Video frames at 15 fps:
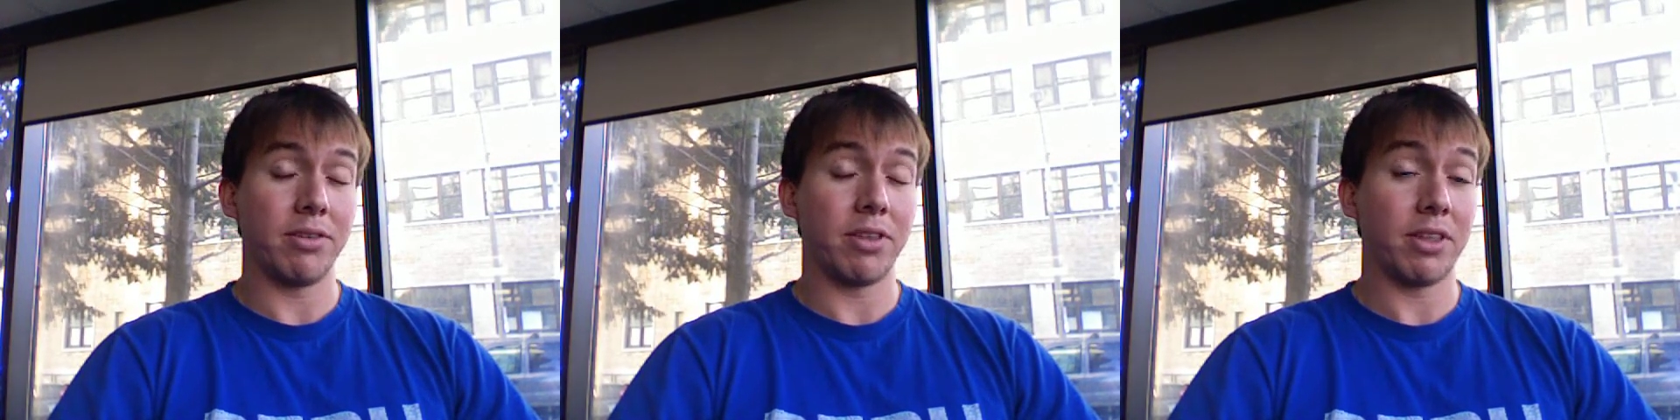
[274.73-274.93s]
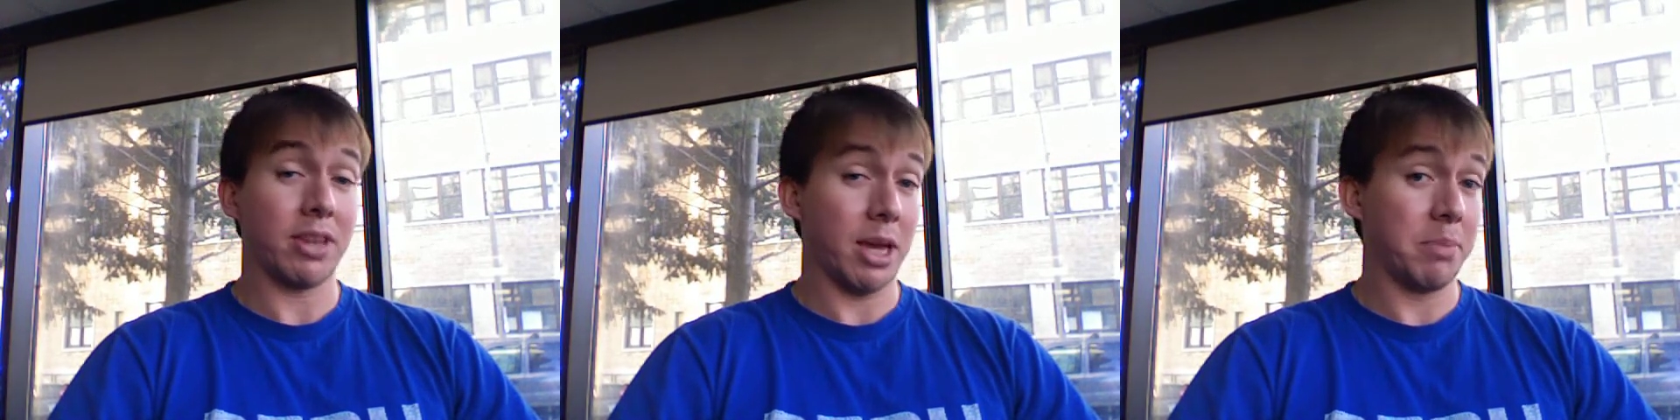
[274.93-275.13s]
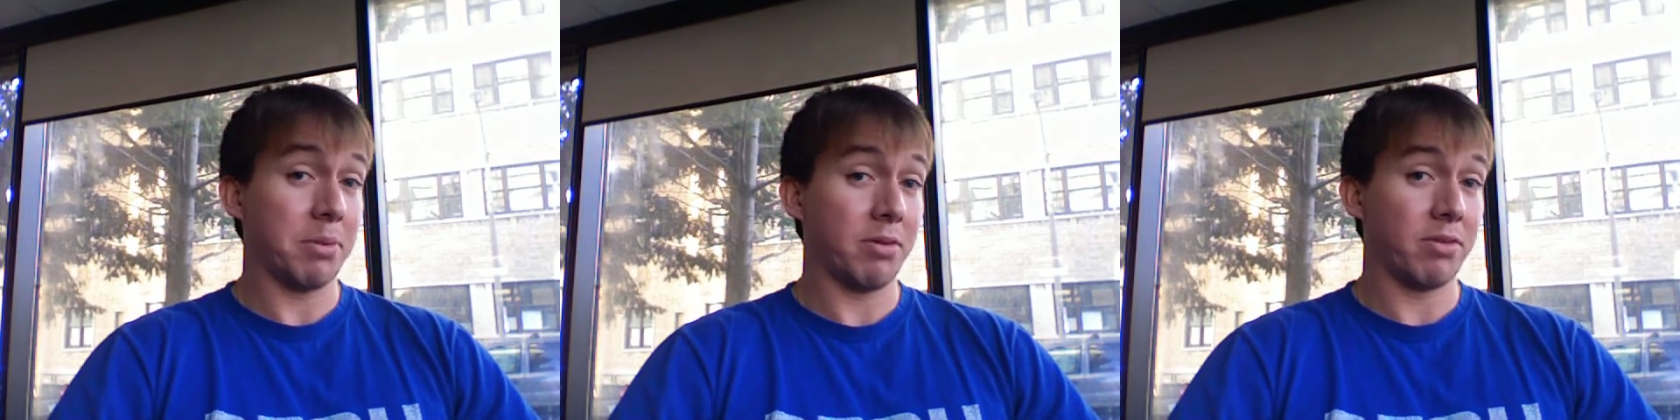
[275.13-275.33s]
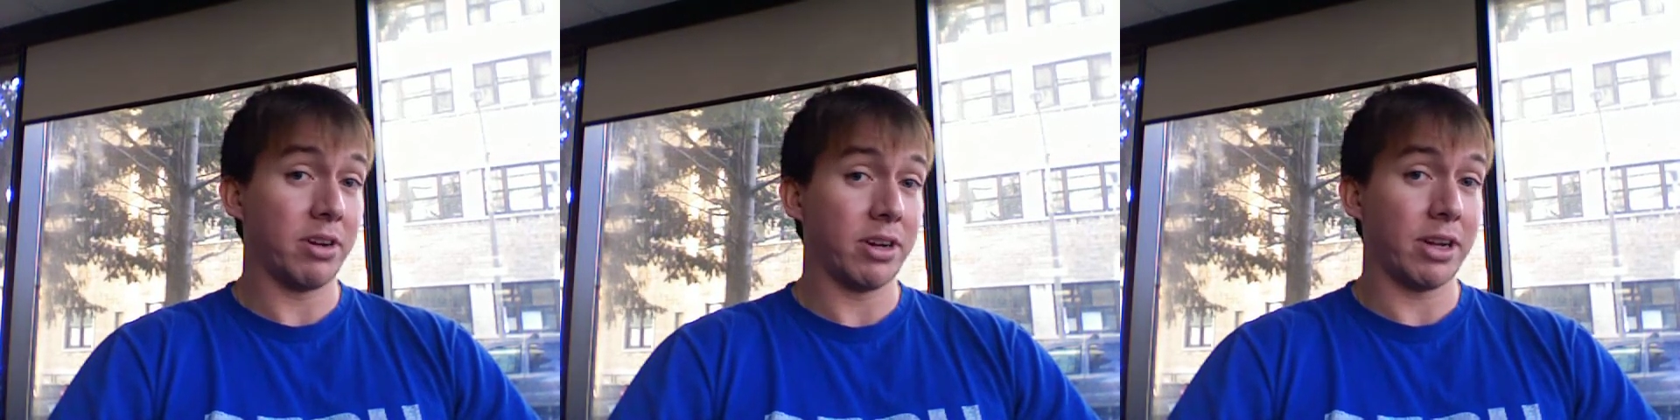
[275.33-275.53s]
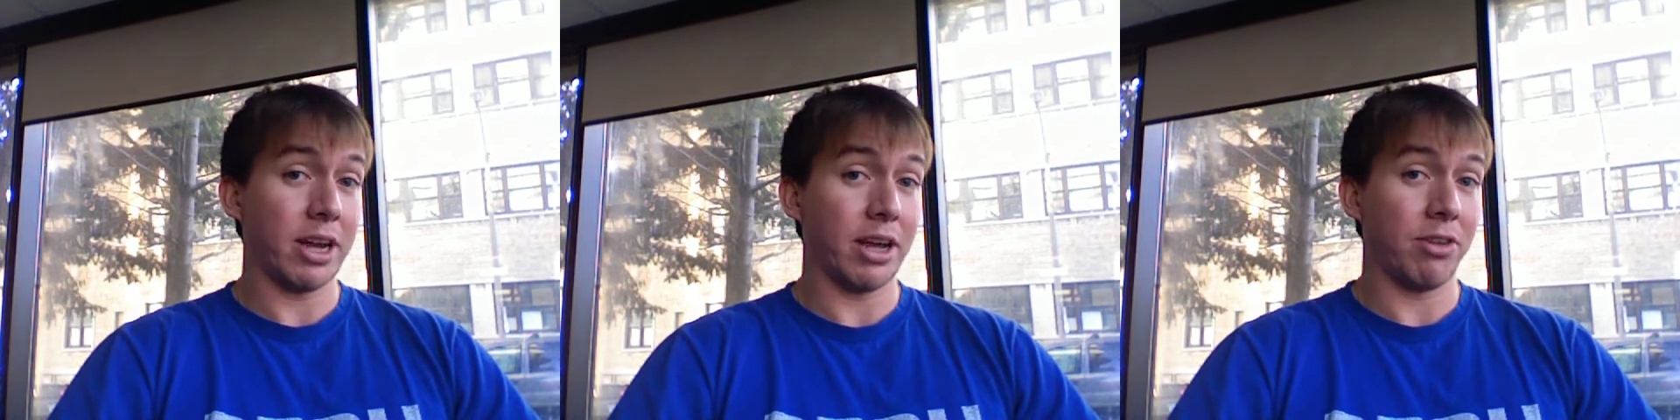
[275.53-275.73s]
the type of
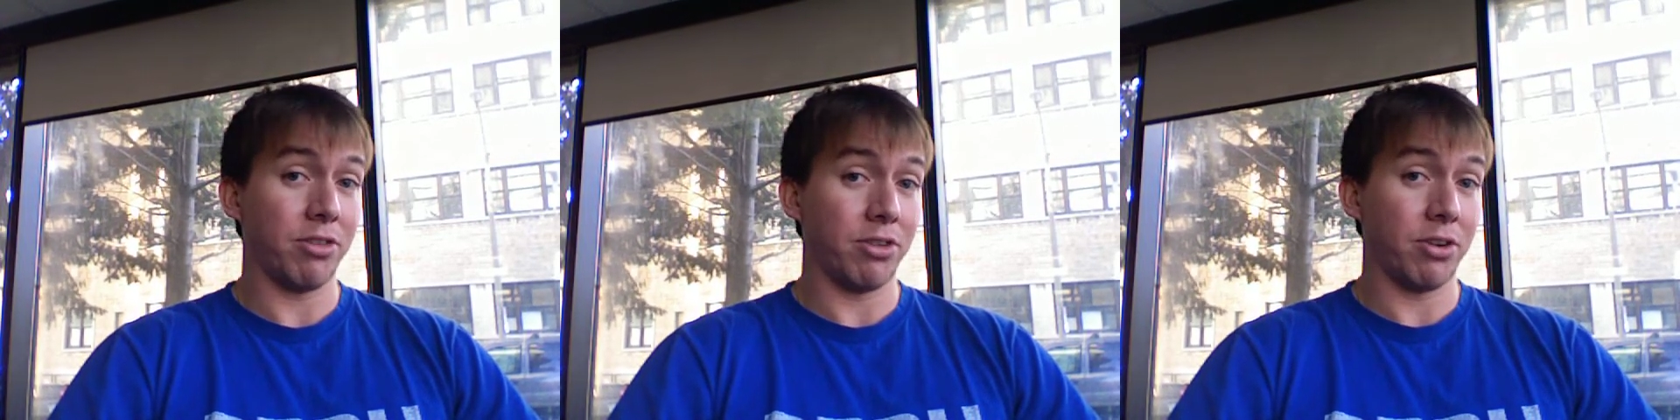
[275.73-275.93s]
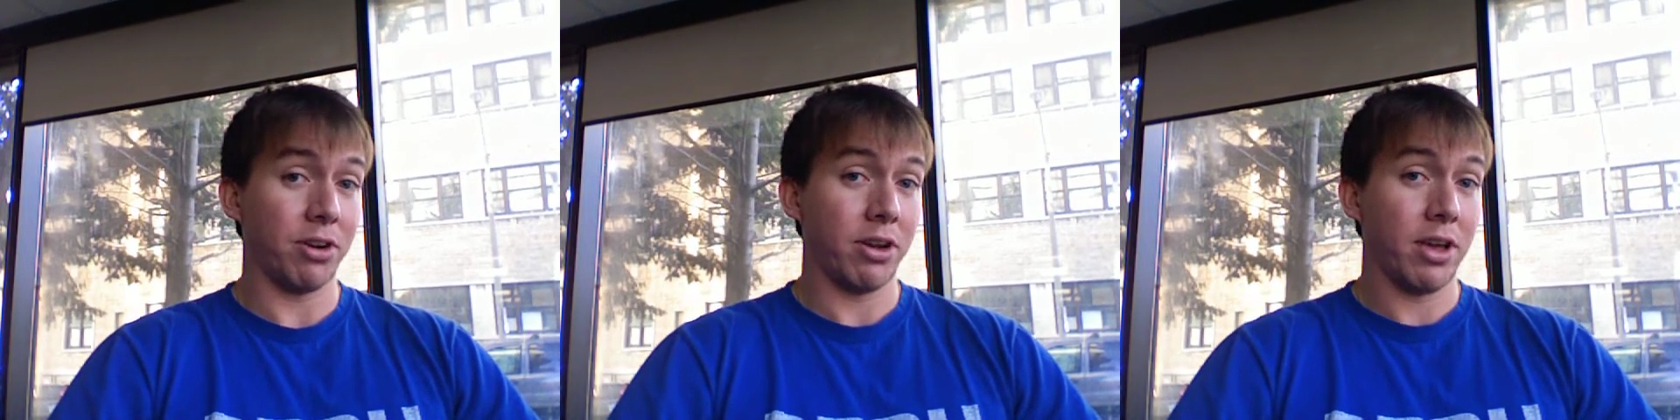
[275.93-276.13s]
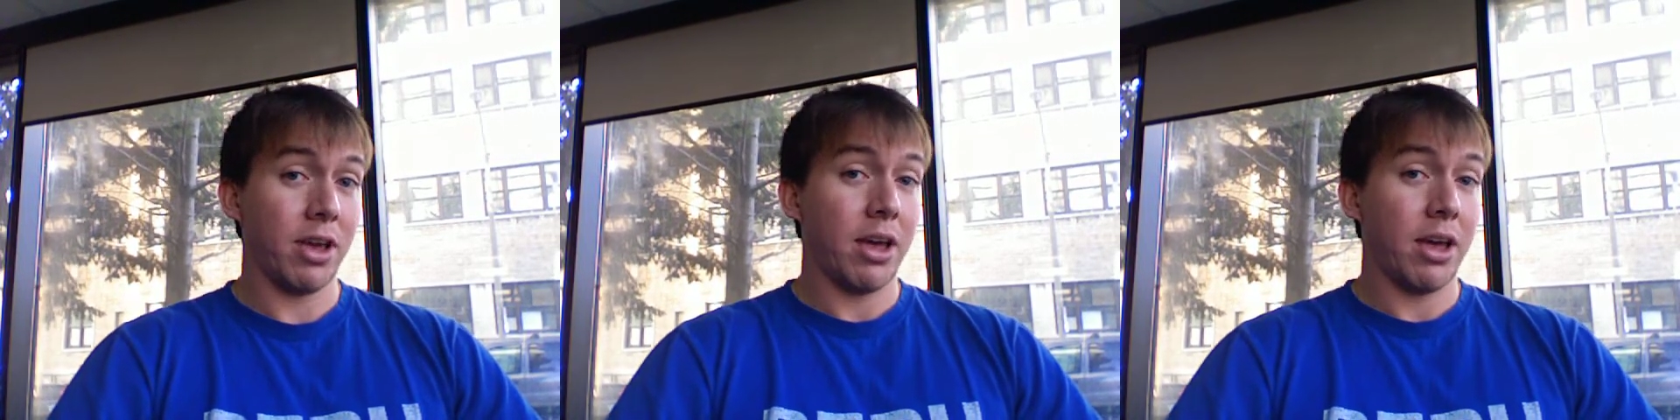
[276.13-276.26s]
lung cancer,